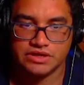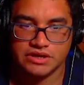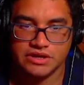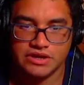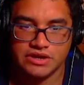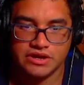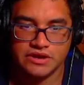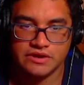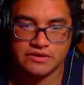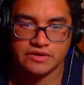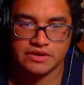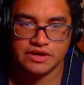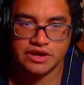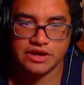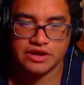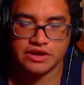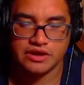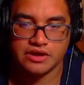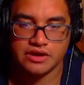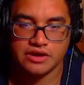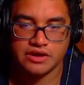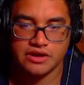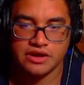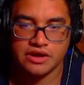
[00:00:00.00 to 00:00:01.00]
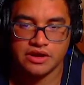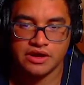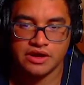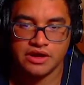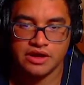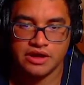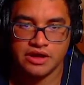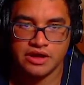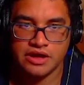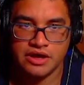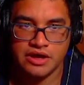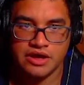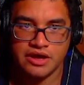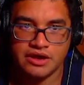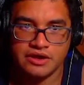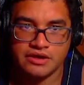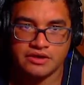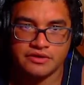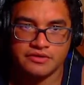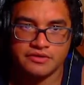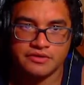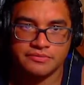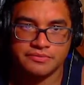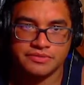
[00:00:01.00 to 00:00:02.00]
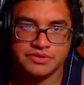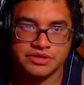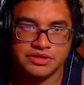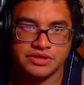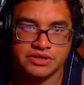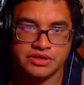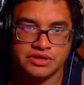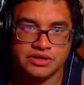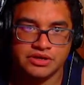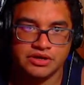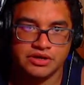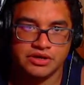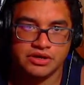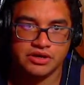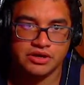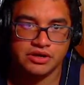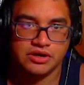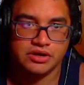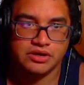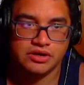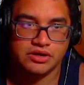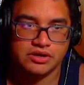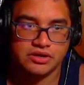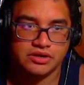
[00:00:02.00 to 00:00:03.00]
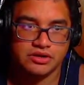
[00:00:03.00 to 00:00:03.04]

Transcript: Okay. Go up here.